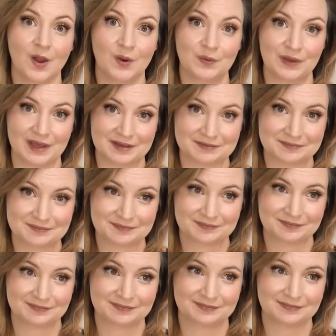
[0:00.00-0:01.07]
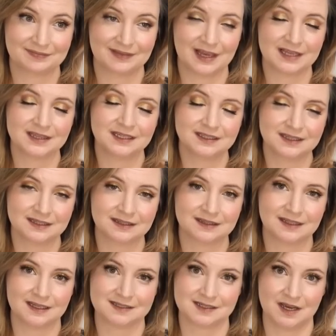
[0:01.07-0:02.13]
okay. I think
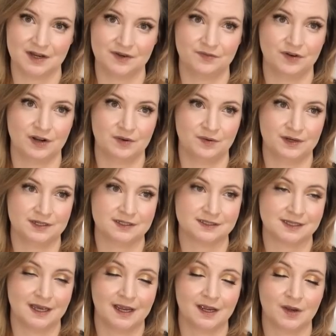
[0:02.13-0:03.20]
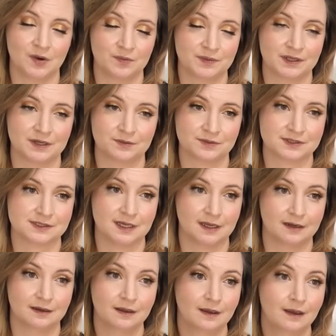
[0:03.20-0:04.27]
that's kind of what I wanted to say. I hope that it was
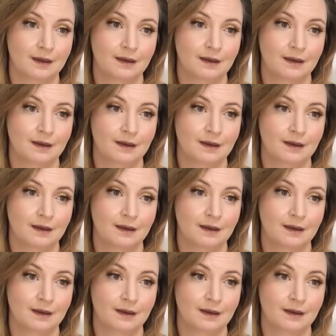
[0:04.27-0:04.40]
said